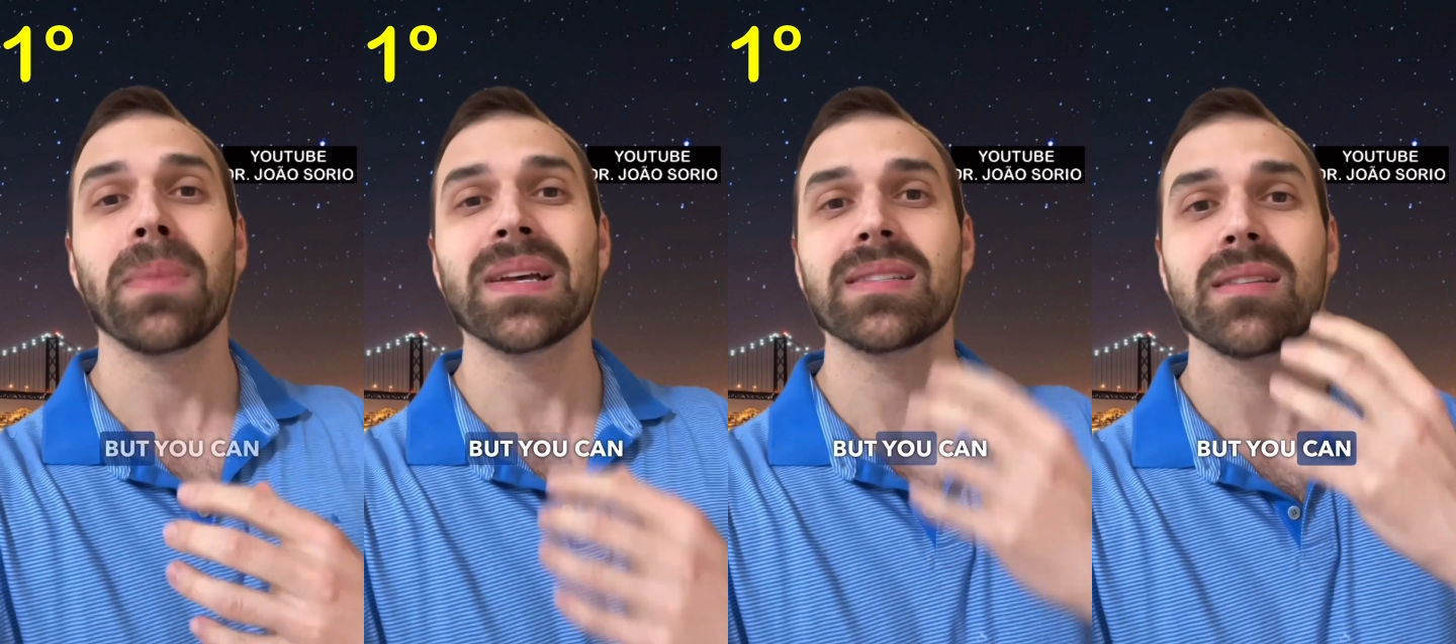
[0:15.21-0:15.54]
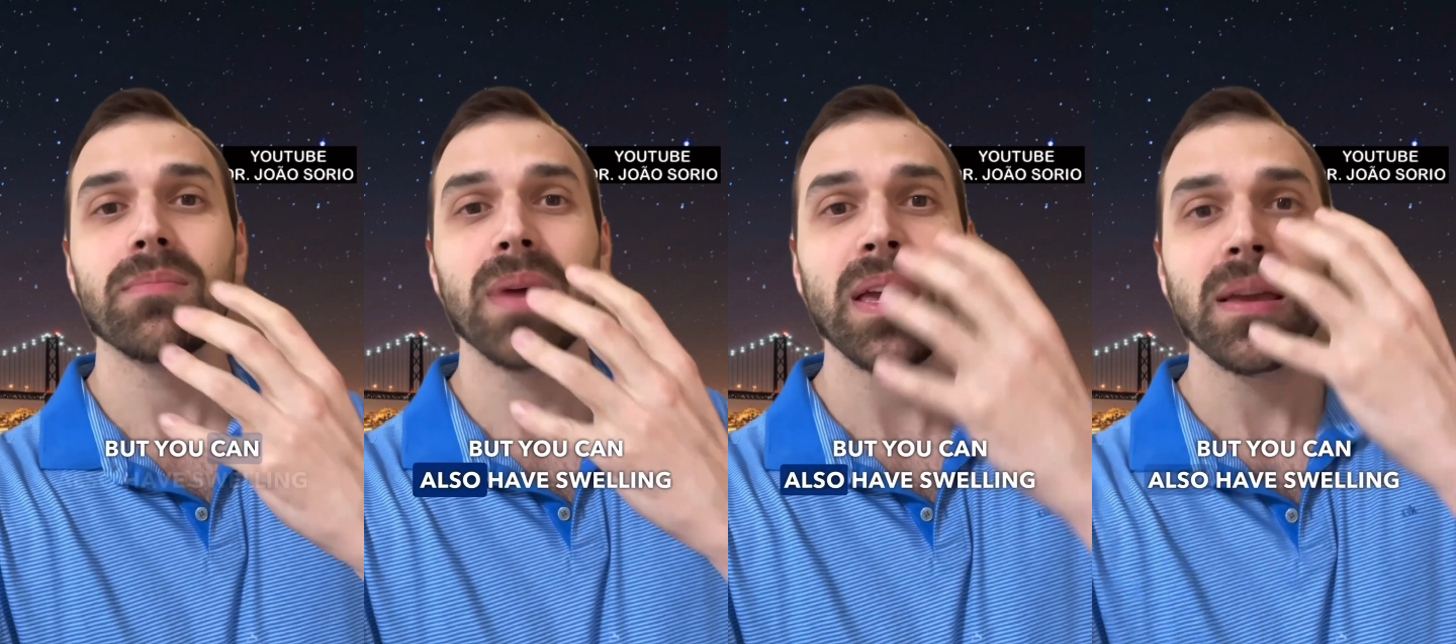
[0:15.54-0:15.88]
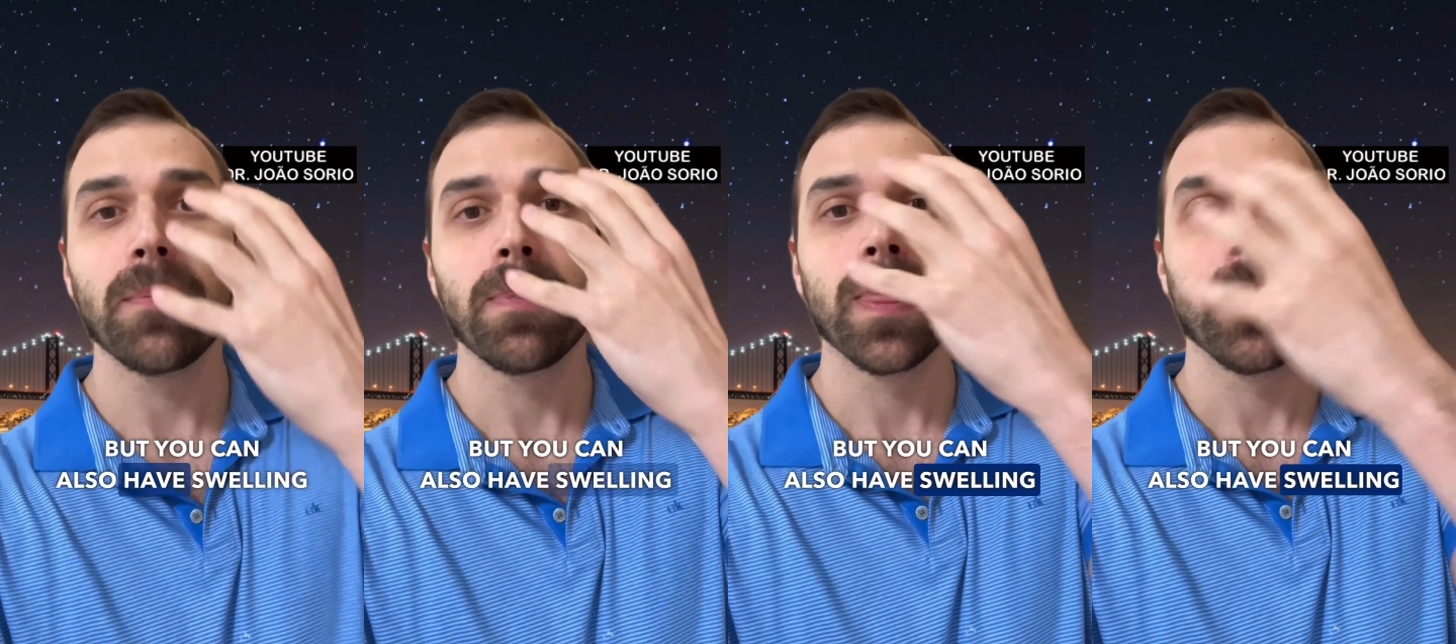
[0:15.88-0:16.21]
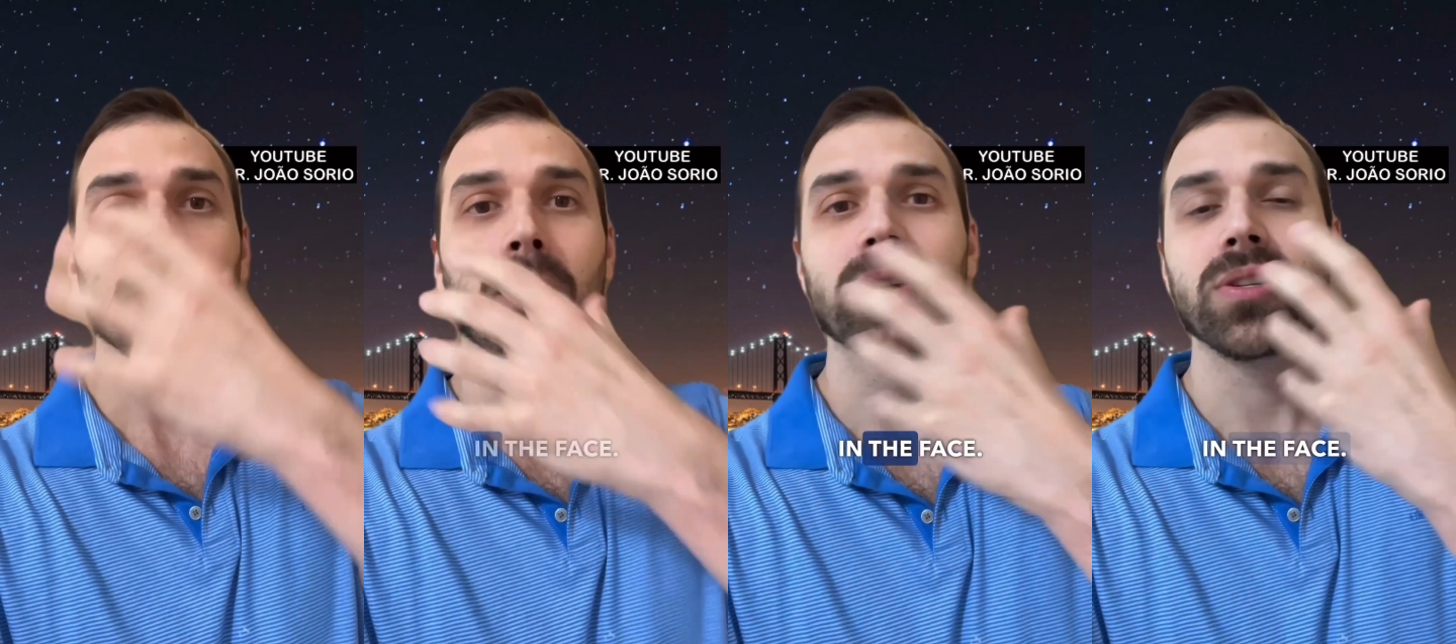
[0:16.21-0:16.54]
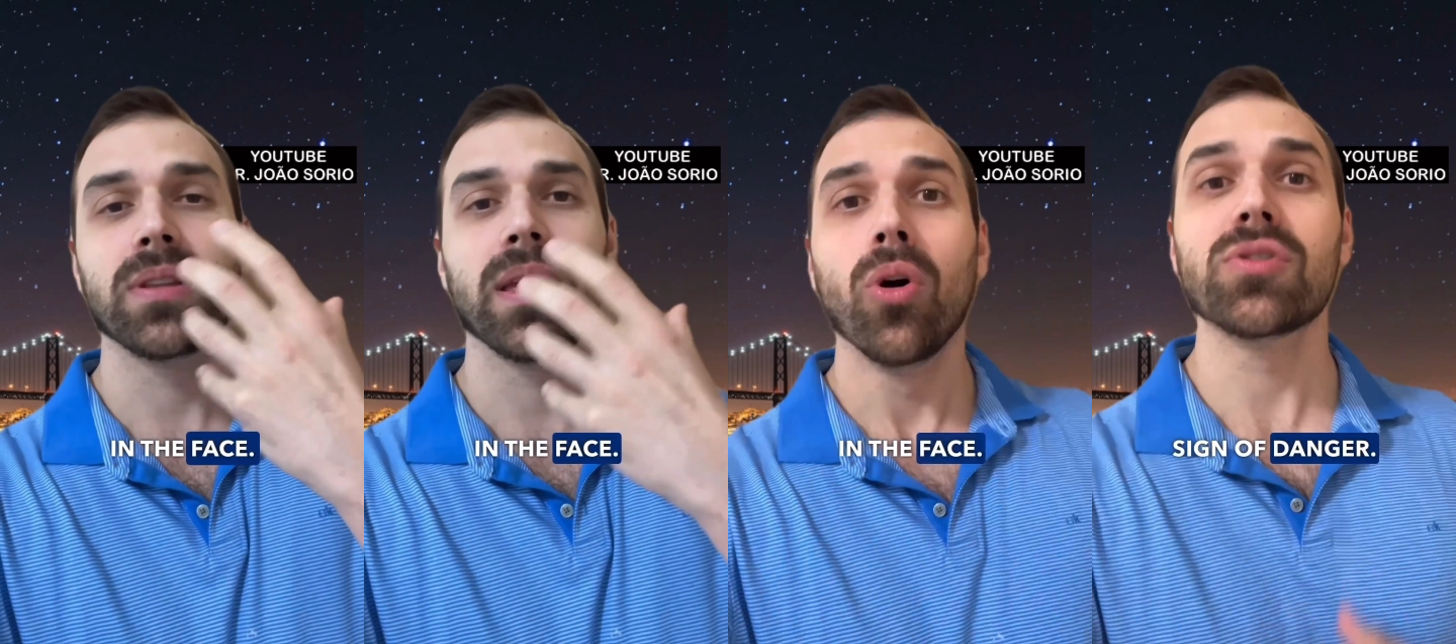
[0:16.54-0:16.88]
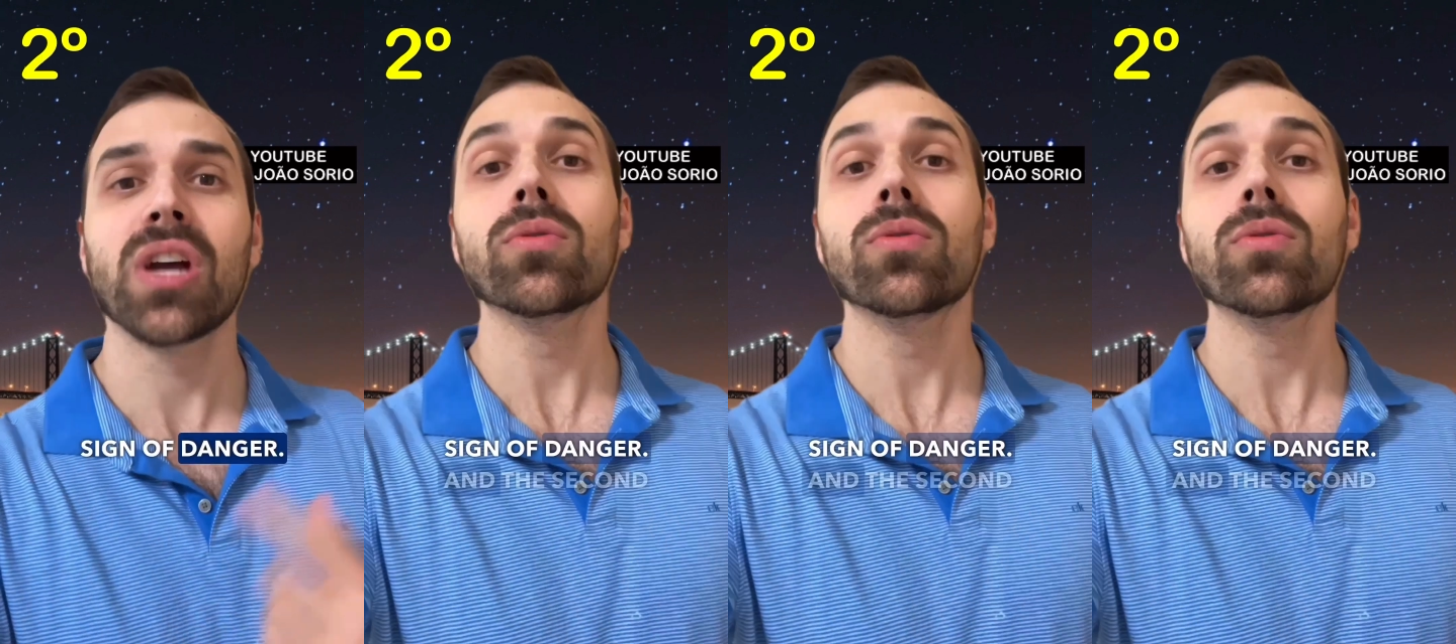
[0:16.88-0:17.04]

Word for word: but you can also have swelling in the face.